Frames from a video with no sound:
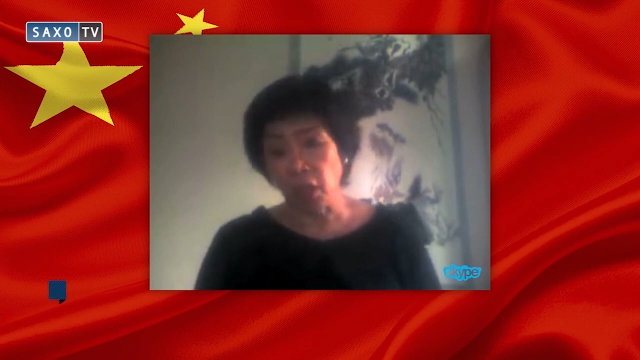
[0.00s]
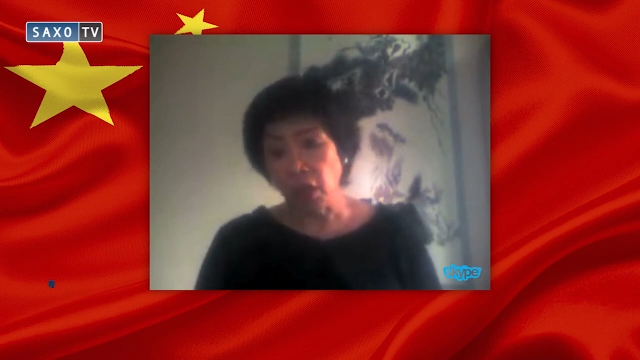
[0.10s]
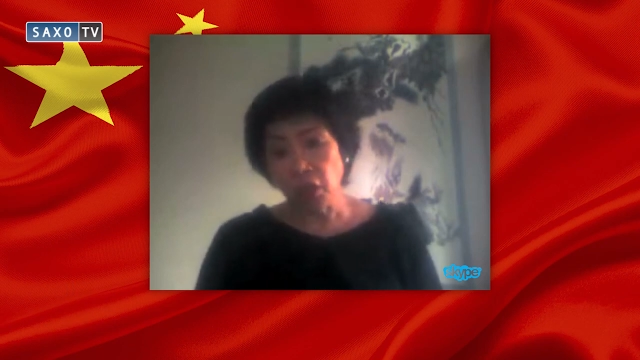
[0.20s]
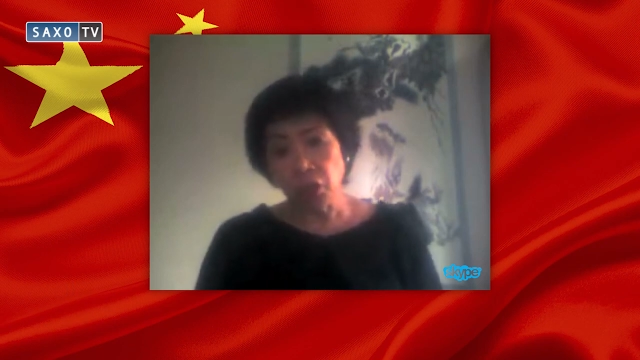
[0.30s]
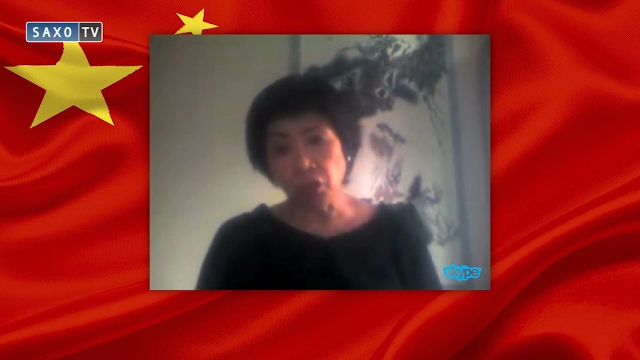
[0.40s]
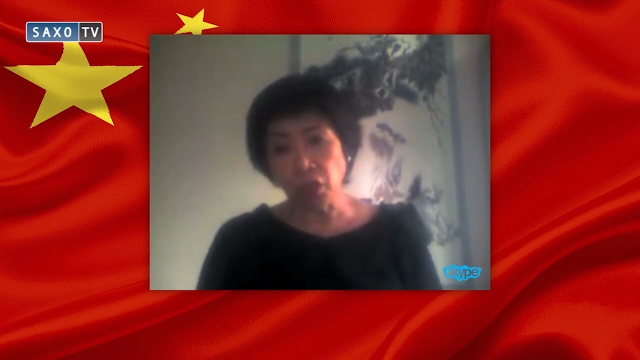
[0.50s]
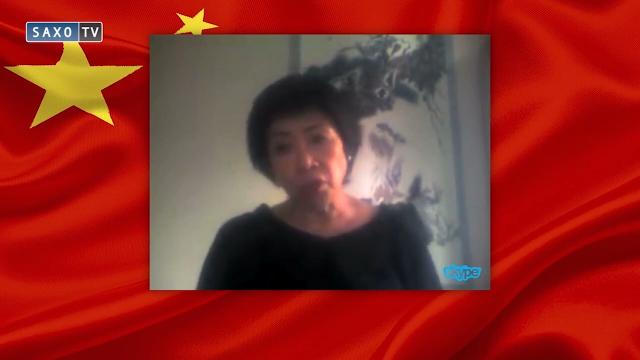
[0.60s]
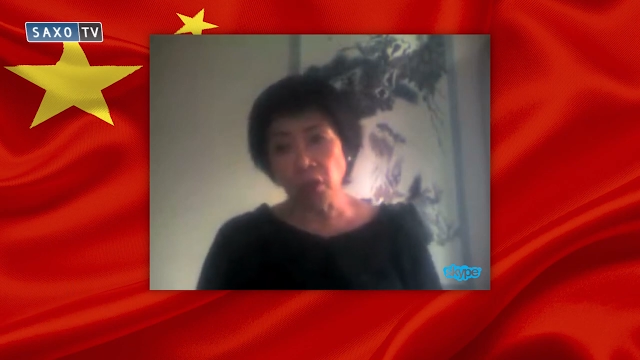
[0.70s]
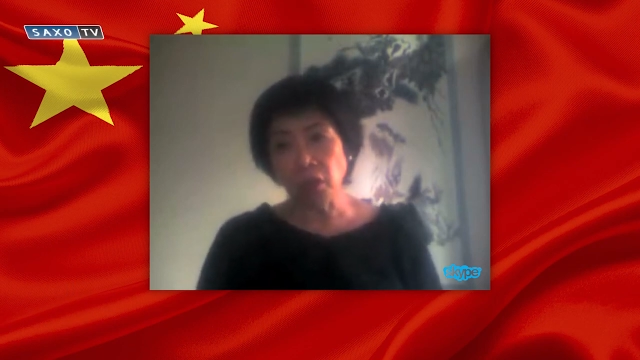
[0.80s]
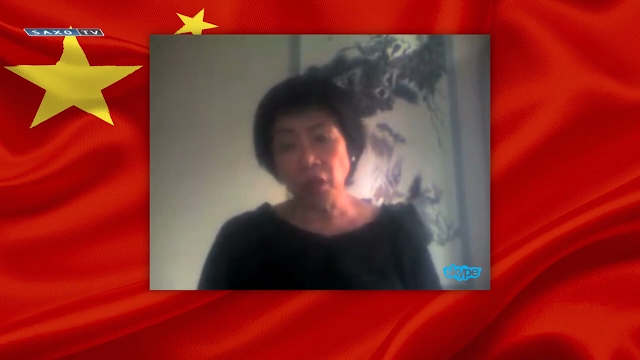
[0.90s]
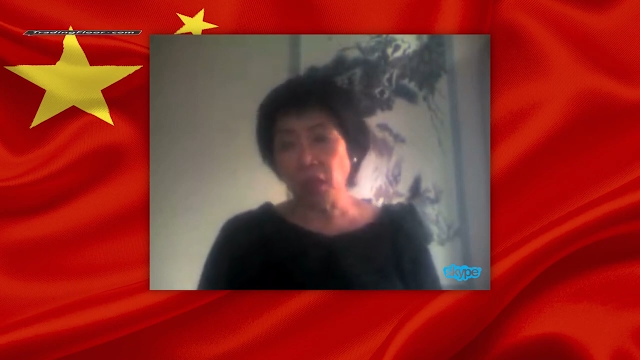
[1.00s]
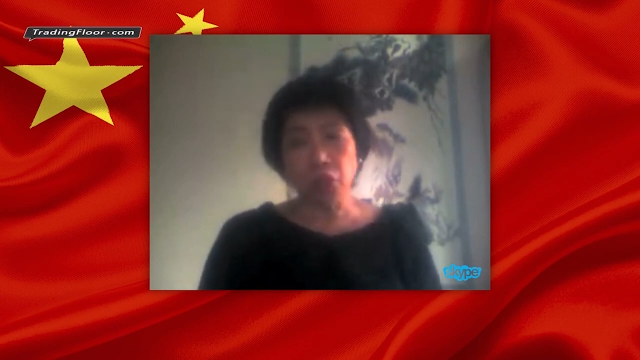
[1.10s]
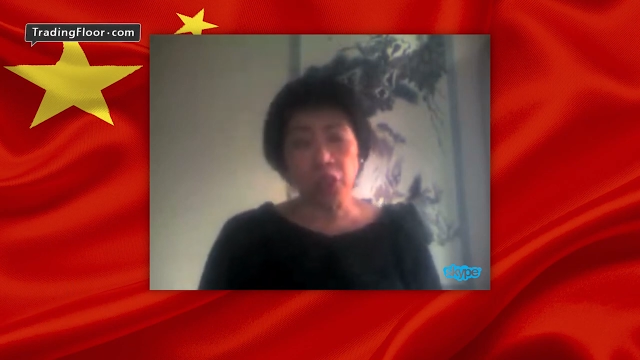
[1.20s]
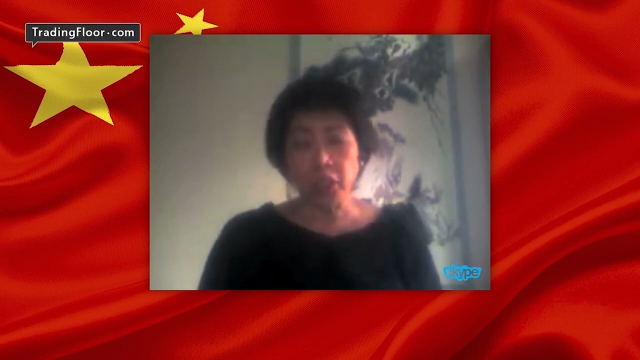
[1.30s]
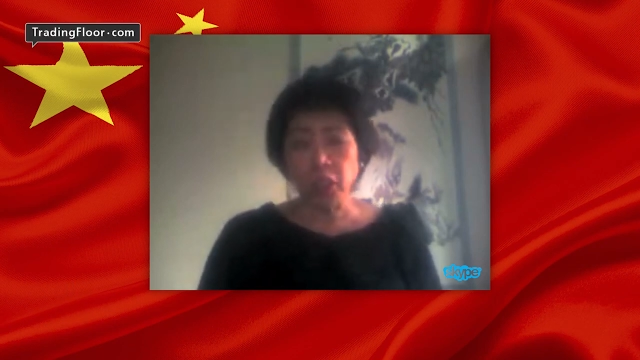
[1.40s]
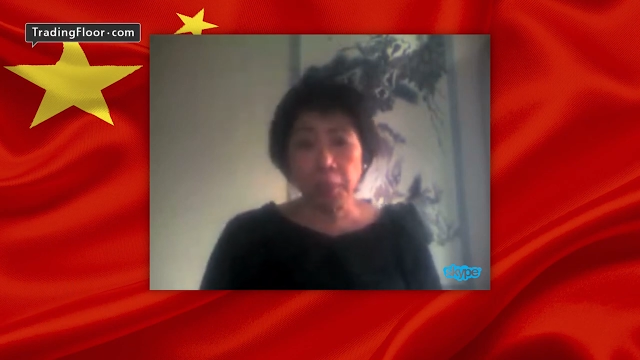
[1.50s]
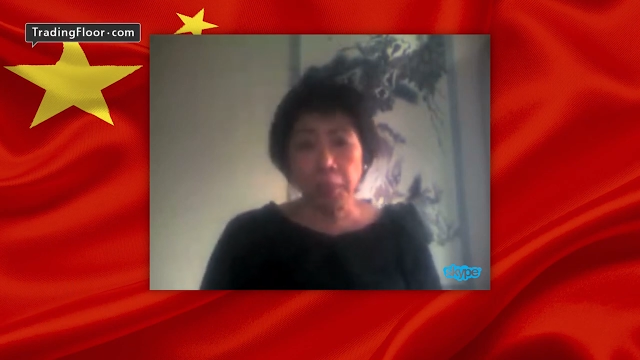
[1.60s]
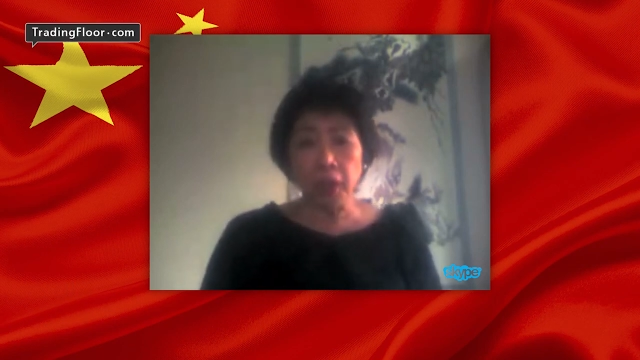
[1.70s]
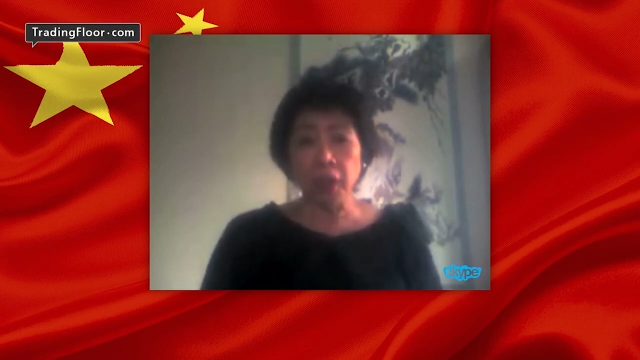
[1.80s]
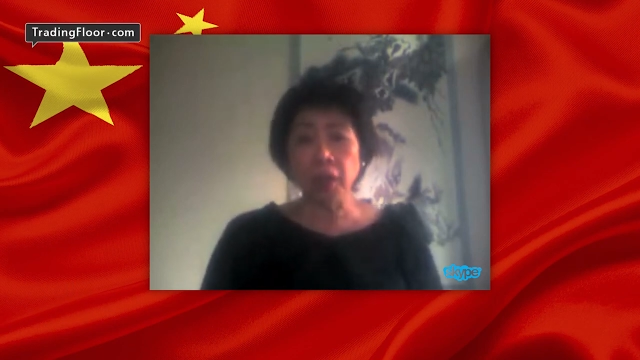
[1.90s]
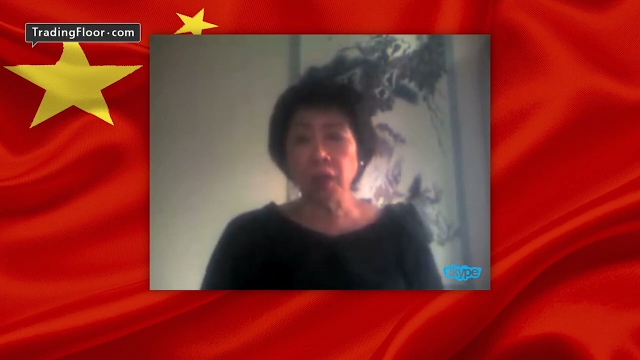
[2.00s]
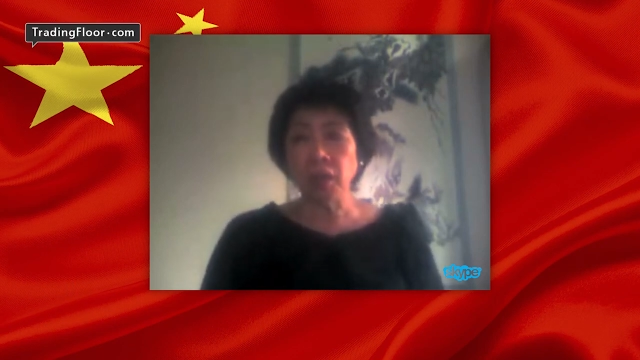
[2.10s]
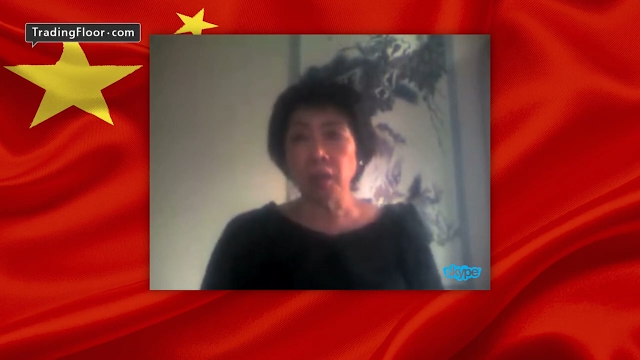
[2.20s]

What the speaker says: So GDP